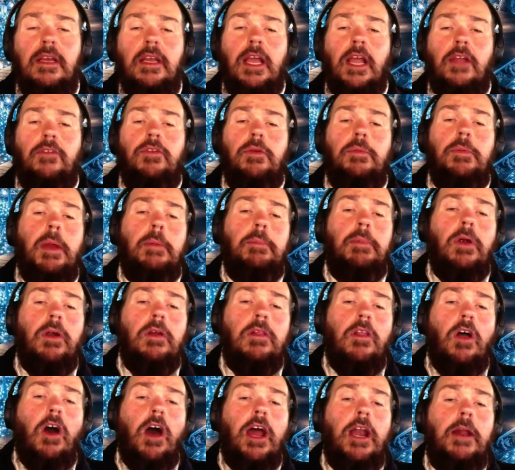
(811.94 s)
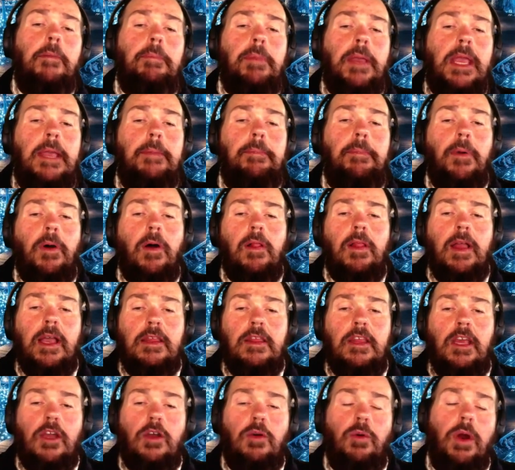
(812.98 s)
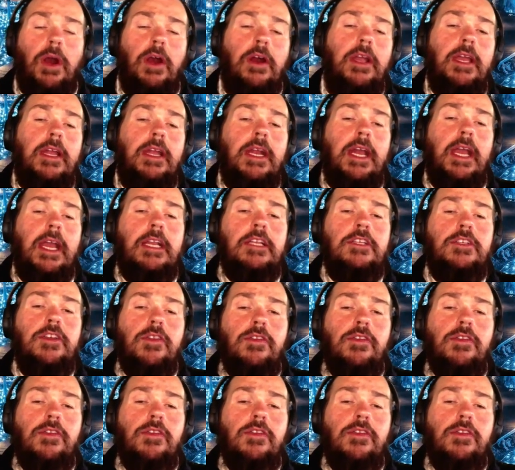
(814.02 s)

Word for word: And remember, a lot of people, like the Aquarian Age,